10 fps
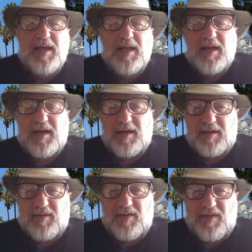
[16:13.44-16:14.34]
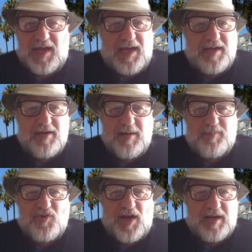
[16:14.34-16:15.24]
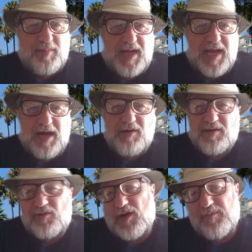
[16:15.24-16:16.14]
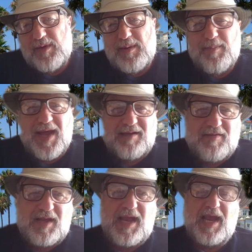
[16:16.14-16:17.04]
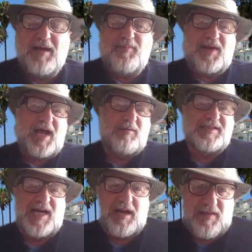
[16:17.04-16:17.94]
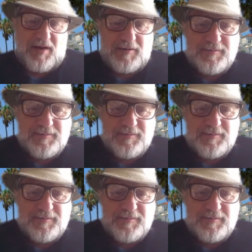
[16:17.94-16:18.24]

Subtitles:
They ended up checking me out and driving me back to the camp, and I was out of there.